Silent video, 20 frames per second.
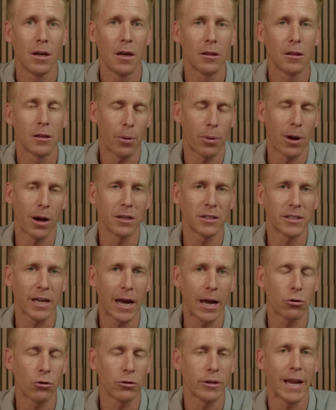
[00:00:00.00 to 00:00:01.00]
The product
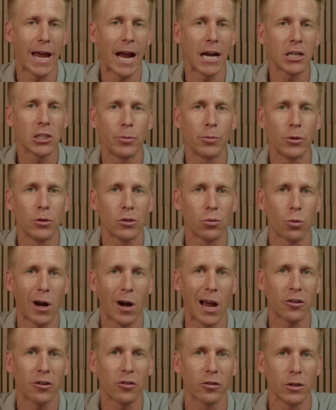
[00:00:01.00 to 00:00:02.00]
title, the attributes were
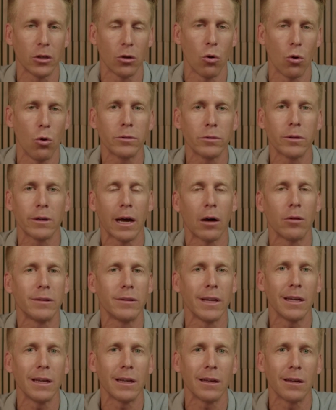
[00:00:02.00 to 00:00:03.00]
actually old and
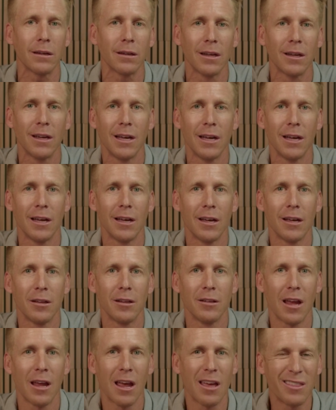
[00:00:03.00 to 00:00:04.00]
outdated,
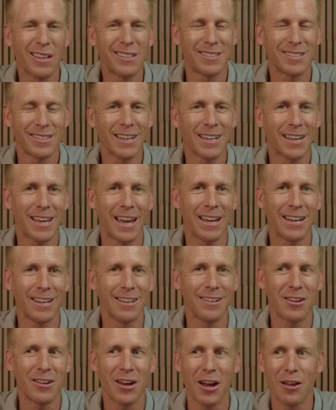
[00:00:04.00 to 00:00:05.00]
and they
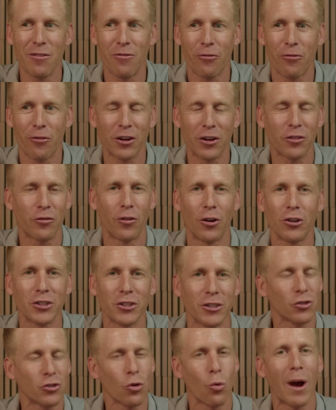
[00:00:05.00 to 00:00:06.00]
syndicated a fresh
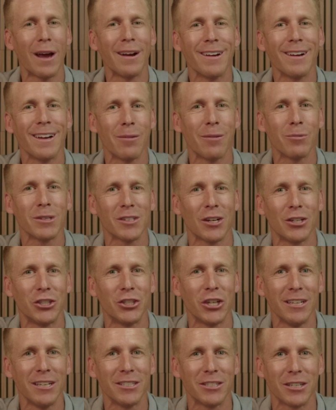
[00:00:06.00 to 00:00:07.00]
version. So why didn't Amazon
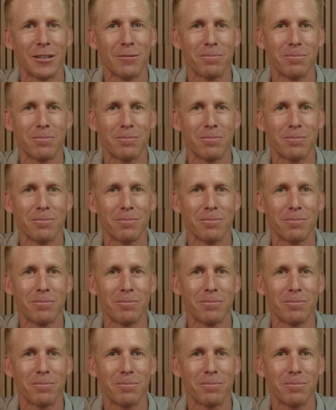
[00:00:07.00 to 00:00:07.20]
change it?